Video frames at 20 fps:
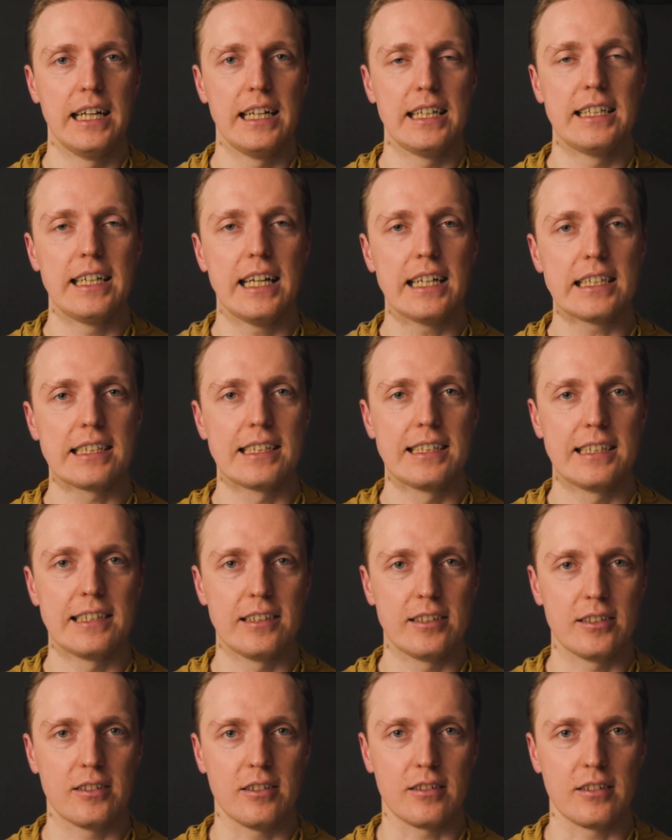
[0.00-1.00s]
Yes, this
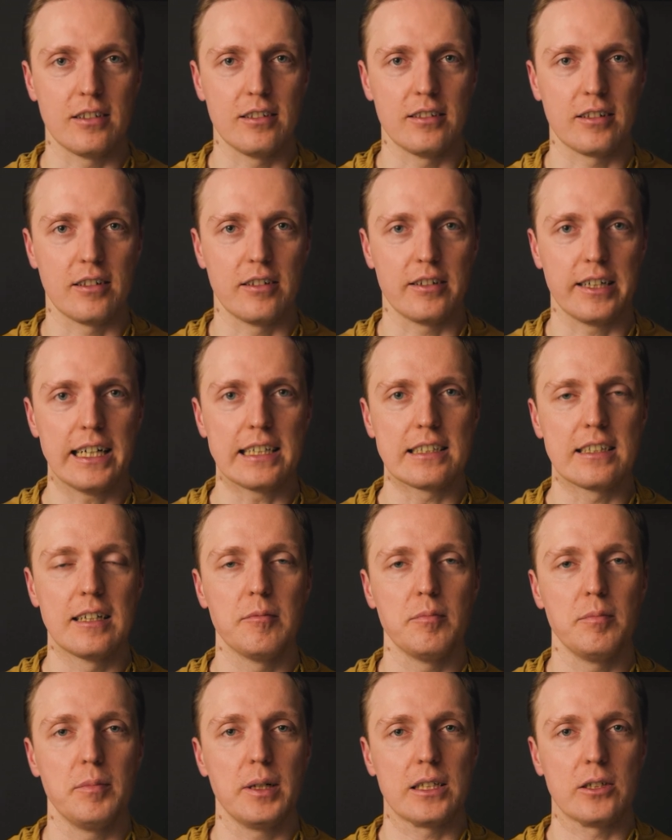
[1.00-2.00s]
is totally correct,
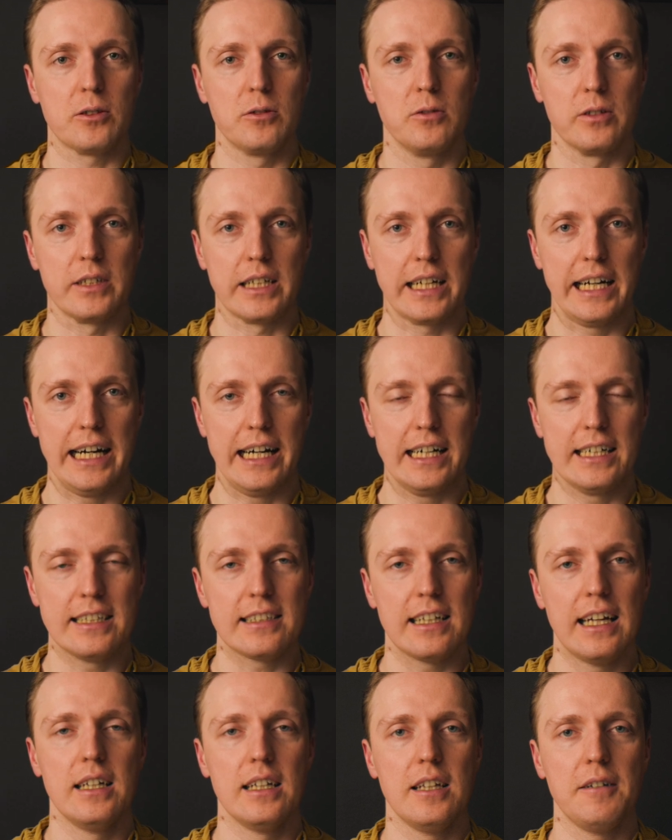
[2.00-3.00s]
but who
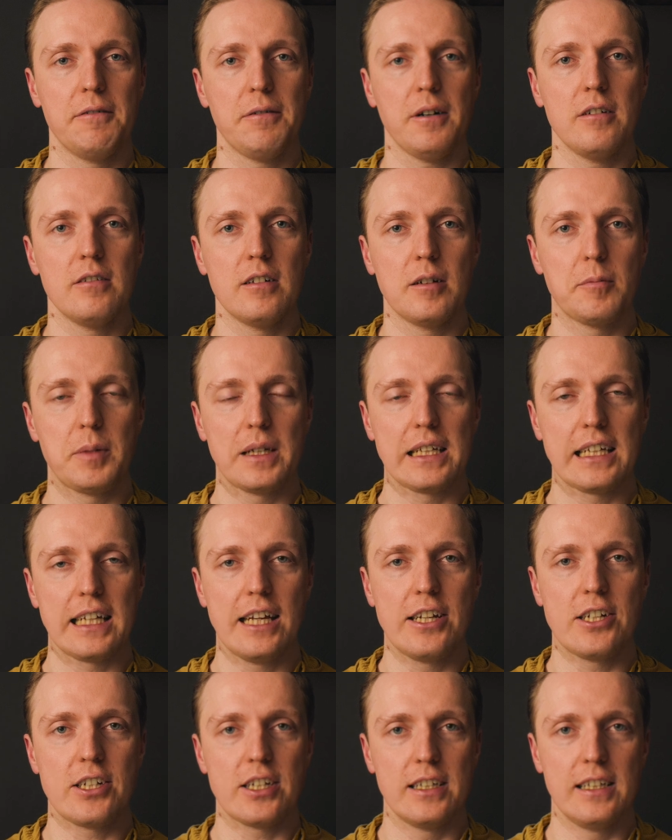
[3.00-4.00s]
cares if our
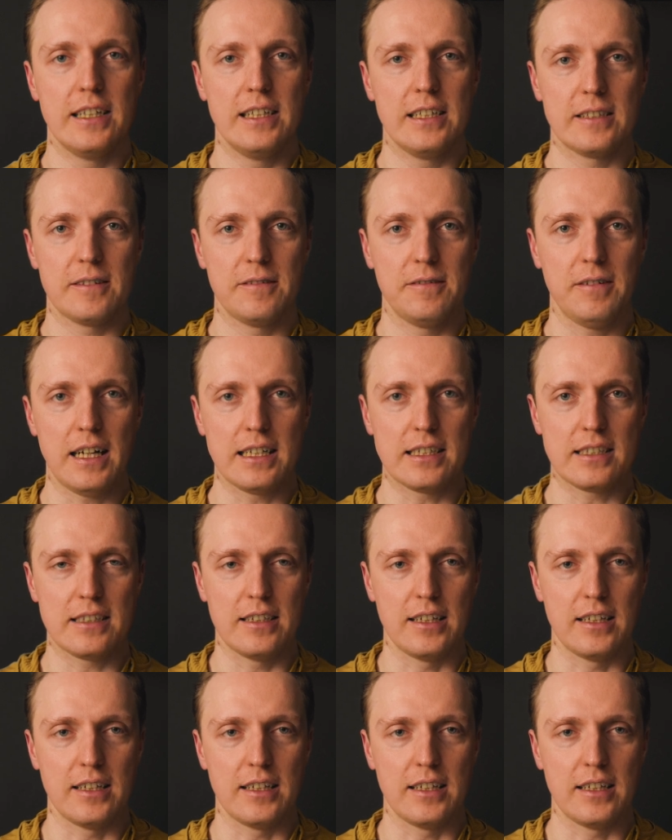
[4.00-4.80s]
application is fast